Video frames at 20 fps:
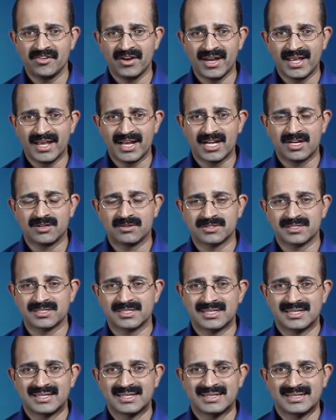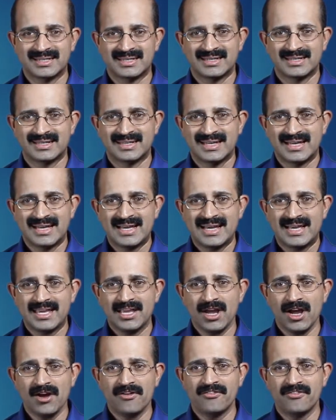Training course.
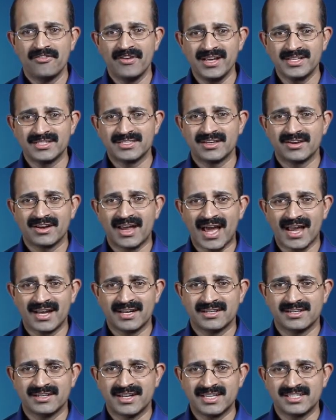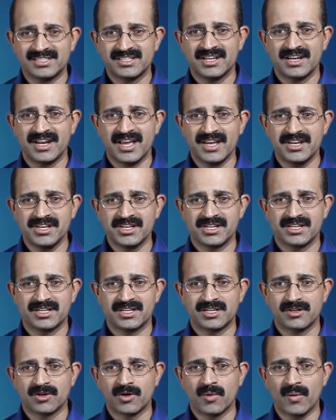You have reached the right
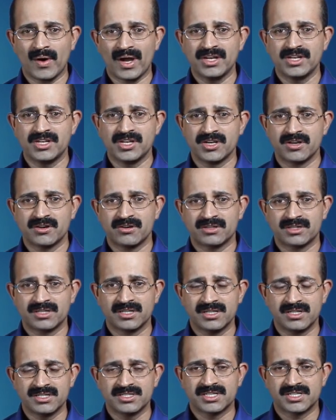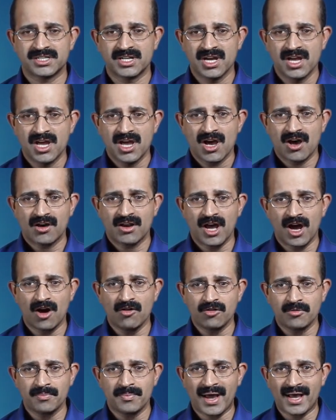destination to quench your thirst on
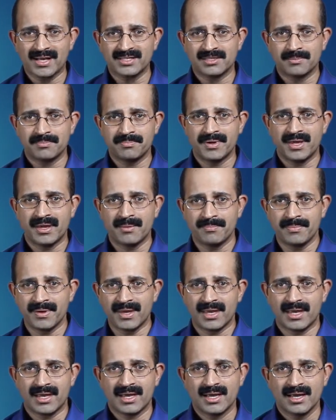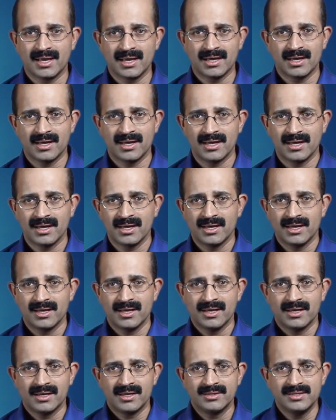how to pass the PMP.
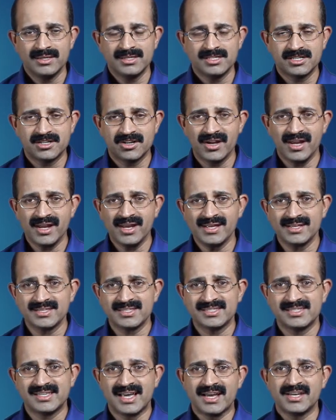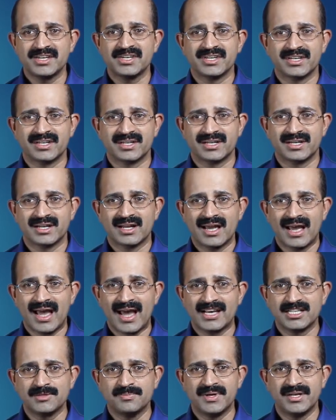This training session
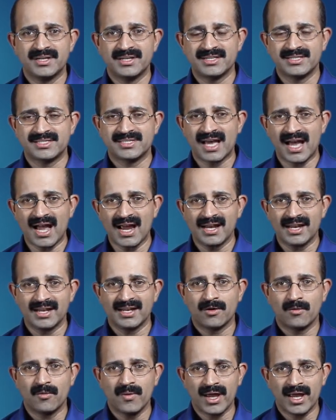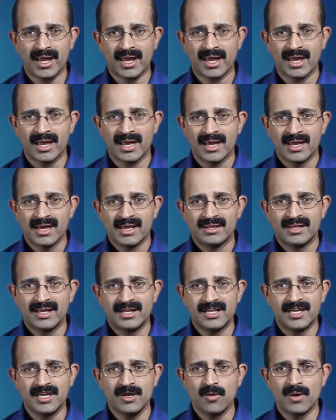has been designed in a way
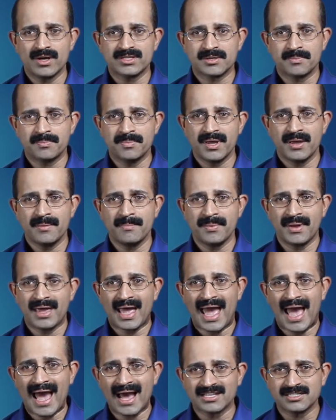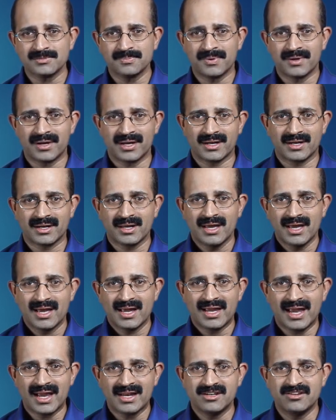that you as a PMP aspirant
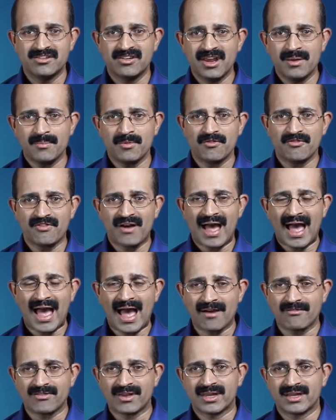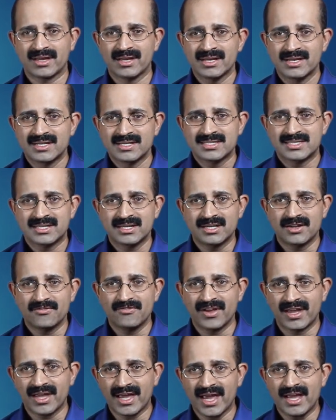can dream of having
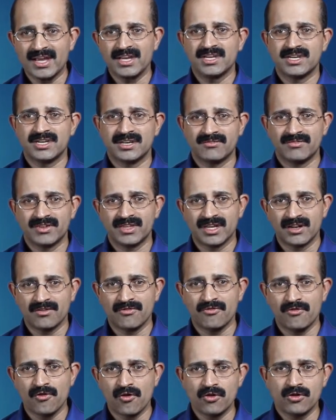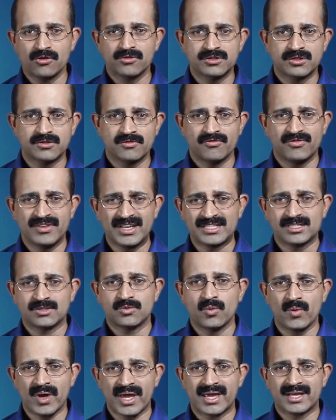certification within 4 to
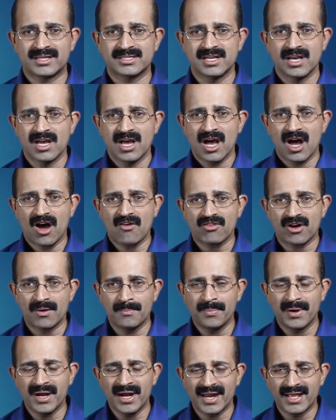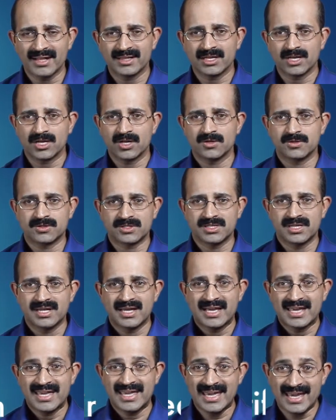6 weeks of completing the course.
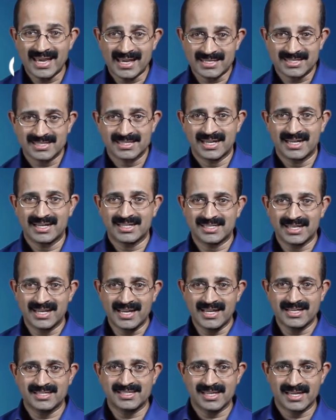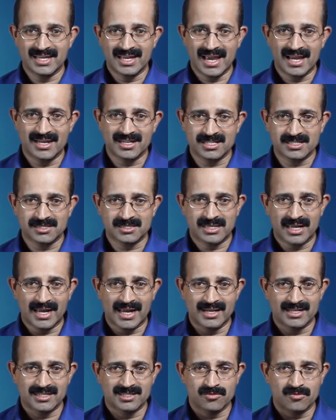Yes, it's easy and
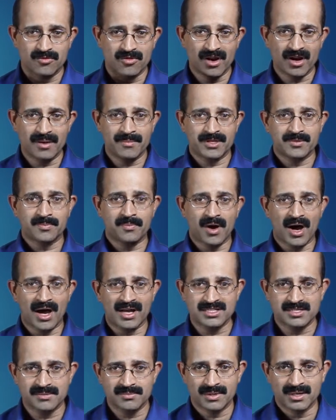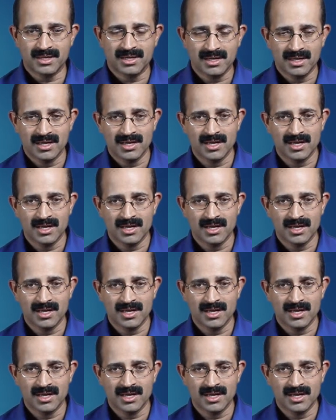it is very much possible.